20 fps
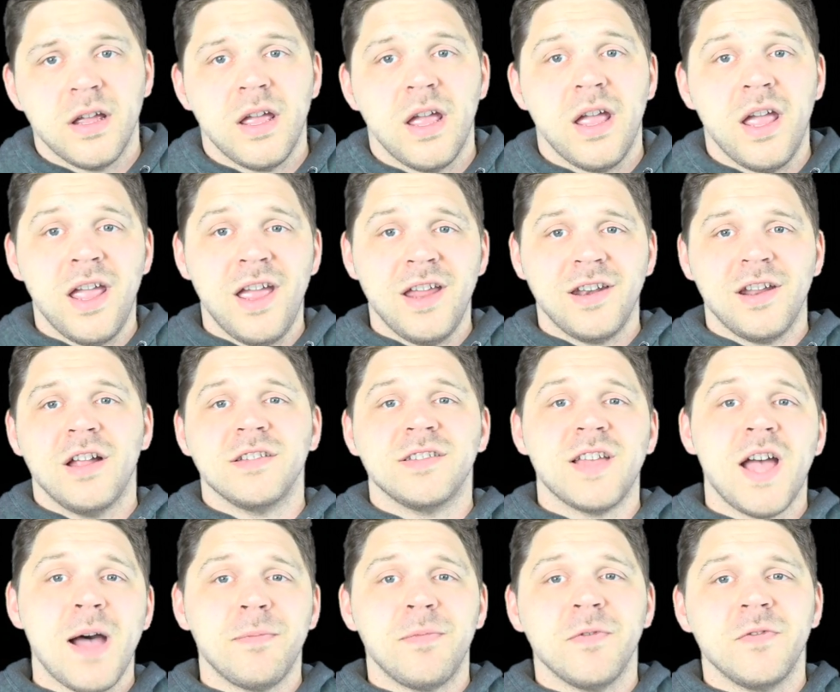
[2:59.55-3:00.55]
And on
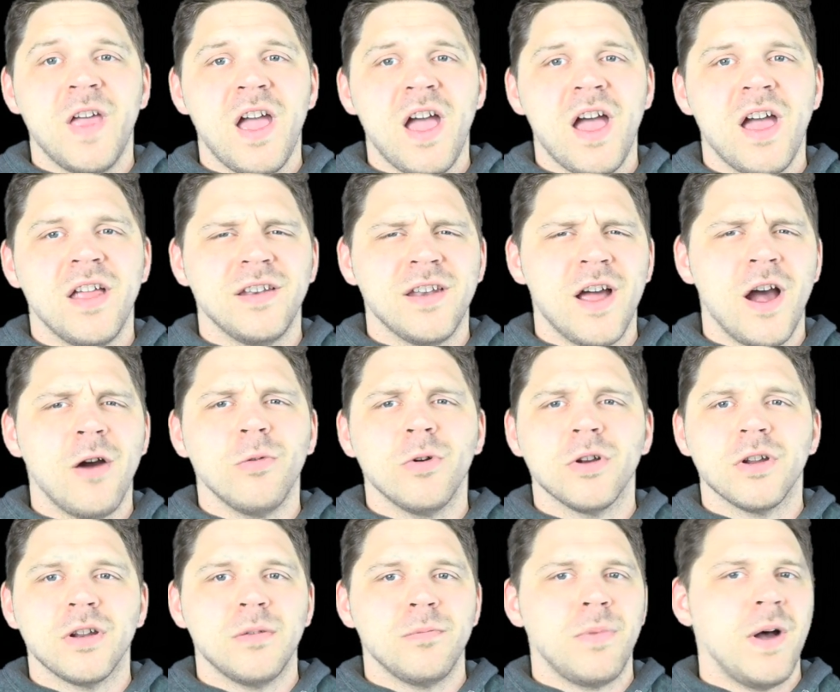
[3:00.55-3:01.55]
top of that, now we're
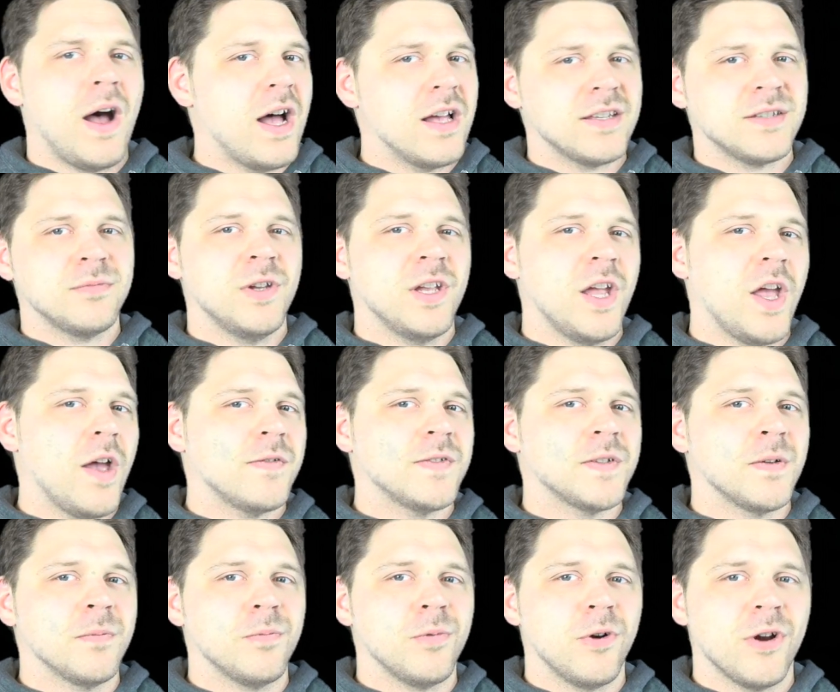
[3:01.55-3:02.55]
going to possibly have
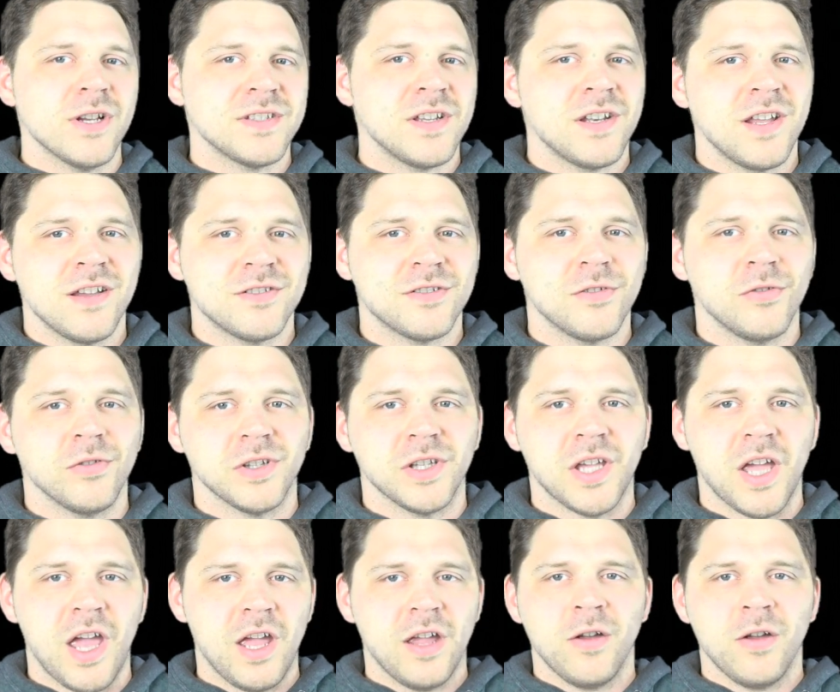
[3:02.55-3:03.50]
some presidential gag